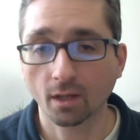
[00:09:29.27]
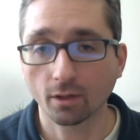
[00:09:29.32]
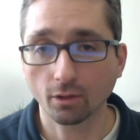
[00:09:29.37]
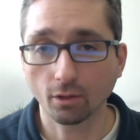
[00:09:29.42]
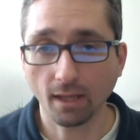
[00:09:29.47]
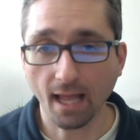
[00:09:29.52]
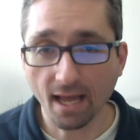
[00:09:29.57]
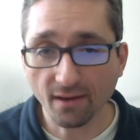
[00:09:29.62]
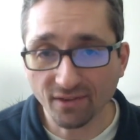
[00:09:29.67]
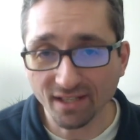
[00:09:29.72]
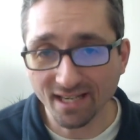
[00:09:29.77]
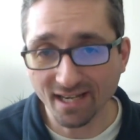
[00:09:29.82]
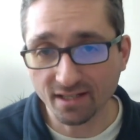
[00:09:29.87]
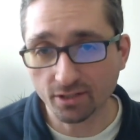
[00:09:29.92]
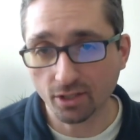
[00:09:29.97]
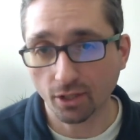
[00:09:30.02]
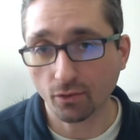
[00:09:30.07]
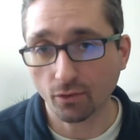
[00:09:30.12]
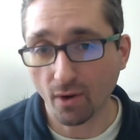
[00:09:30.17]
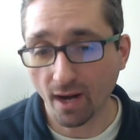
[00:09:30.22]
You'll have an
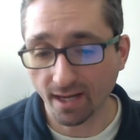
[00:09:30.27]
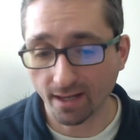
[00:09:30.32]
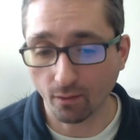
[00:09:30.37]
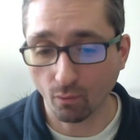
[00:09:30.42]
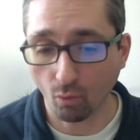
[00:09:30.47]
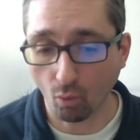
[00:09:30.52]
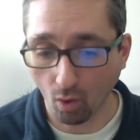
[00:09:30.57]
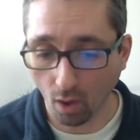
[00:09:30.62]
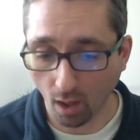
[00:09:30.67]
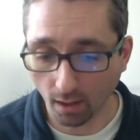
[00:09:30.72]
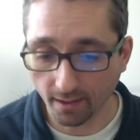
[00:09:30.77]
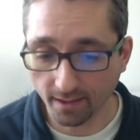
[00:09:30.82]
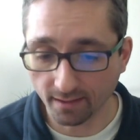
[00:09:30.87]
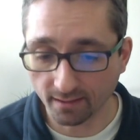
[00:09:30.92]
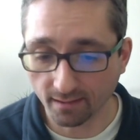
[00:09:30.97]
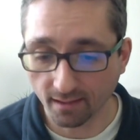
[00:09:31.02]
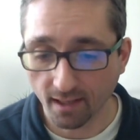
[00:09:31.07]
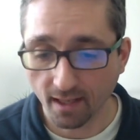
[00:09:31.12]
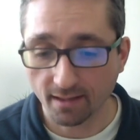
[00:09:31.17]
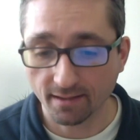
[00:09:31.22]
integrated
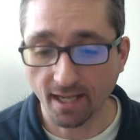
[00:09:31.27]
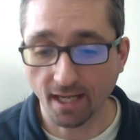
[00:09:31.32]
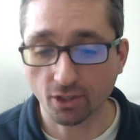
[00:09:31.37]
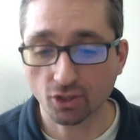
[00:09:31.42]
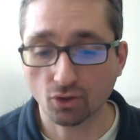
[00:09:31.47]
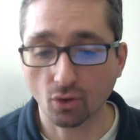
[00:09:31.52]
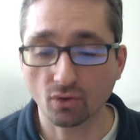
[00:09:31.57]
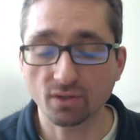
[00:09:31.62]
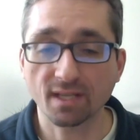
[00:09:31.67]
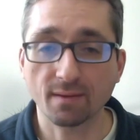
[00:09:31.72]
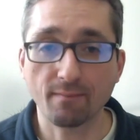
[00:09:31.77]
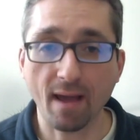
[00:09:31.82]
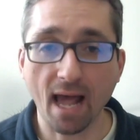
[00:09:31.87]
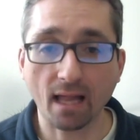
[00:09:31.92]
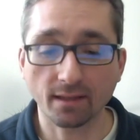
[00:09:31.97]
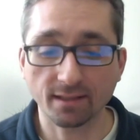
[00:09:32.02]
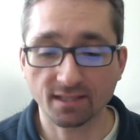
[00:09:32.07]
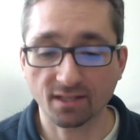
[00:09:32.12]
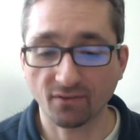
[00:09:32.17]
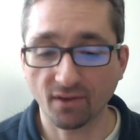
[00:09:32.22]
wallet that shows the
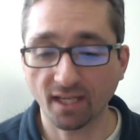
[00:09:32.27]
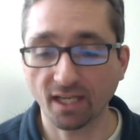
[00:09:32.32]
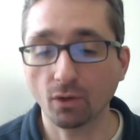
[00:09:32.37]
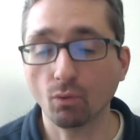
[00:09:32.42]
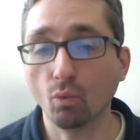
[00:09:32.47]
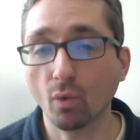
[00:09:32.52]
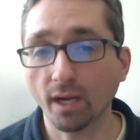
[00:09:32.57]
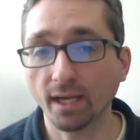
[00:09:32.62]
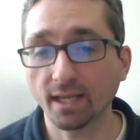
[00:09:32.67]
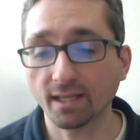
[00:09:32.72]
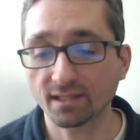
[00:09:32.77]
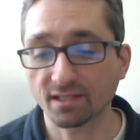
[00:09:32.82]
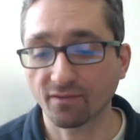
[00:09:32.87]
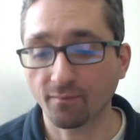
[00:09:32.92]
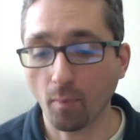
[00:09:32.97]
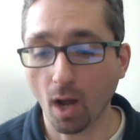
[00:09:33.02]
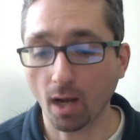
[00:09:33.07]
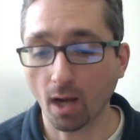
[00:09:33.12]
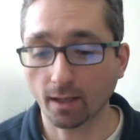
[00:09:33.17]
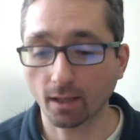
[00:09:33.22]
balance of any winnings of
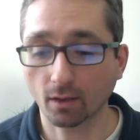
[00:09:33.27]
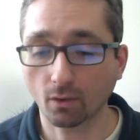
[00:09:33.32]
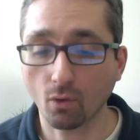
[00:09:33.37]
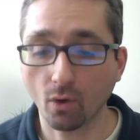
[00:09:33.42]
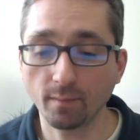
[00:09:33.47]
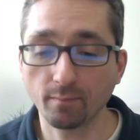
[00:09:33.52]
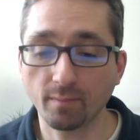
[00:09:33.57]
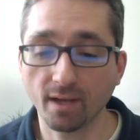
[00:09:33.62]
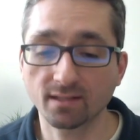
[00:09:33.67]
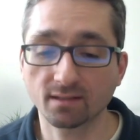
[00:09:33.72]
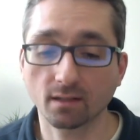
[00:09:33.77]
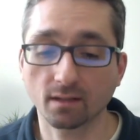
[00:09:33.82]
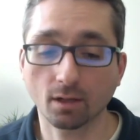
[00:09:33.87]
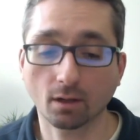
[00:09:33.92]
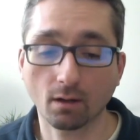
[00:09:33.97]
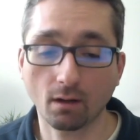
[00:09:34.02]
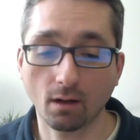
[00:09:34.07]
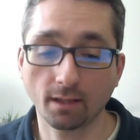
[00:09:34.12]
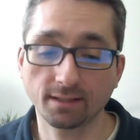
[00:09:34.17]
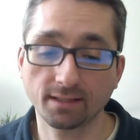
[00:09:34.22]
Pocket Coin based on the
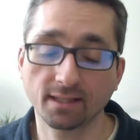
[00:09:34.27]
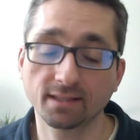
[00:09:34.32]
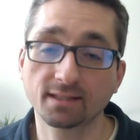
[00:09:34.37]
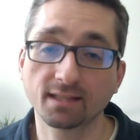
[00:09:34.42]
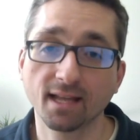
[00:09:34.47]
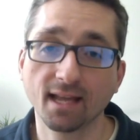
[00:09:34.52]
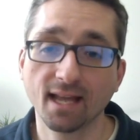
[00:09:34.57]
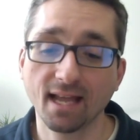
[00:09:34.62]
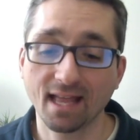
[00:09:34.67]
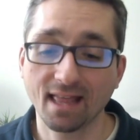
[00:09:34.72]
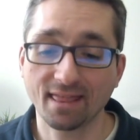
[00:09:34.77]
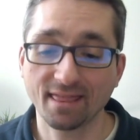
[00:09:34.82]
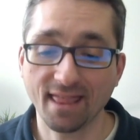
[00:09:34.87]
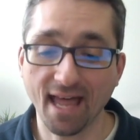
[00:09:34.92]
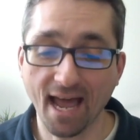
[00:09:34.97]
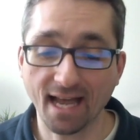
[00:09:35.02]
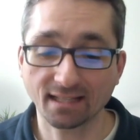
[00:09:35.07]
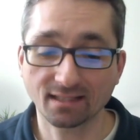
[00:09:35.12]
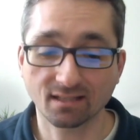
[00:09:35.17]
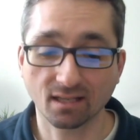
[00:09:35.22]
content
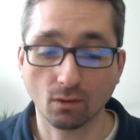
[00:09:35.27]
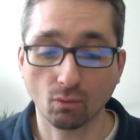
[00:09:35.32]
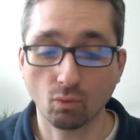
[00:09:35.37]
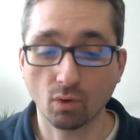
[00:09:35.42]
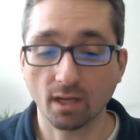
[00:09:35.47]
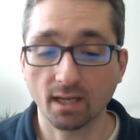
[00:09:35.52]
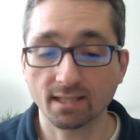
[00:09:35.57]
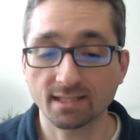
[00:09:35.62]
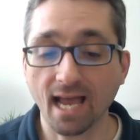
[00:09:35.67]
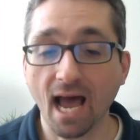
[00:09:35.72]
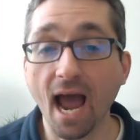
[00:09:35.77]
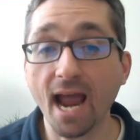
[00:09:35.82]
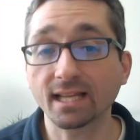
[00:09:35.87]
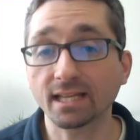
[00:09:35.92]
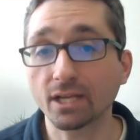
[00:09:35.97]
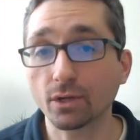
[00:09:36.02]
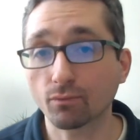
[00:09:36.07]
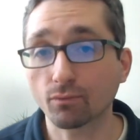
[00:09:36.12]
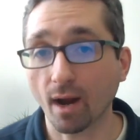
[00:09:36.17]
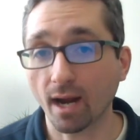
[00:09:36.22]
that was
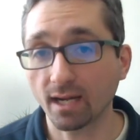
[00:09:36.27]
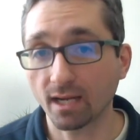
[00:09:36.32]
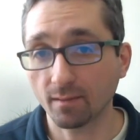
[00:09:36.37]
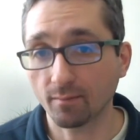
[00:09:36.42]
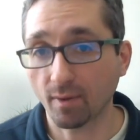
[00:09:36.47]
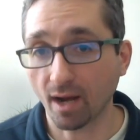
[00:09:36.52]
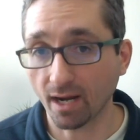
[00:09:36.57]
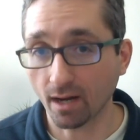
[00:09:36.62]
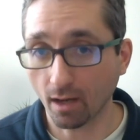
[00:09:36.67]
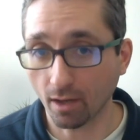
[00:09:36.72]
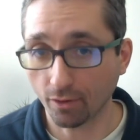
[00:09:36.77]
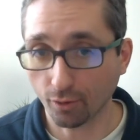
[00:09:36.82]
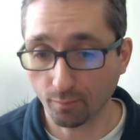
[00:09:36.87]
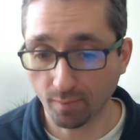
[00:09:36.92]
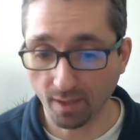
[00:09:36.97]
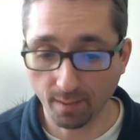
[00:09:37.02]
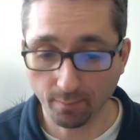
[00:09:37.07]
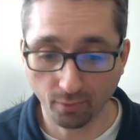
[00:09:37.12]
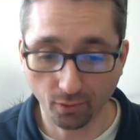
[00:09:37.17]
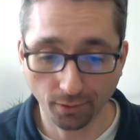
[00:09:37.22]
highly rated by other
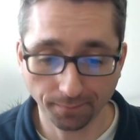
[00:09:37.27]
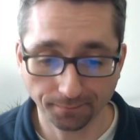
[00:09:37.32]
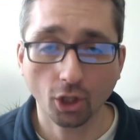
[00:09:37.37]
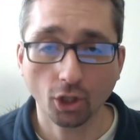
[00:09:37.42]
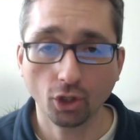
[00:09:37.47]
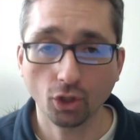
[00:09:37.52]
people.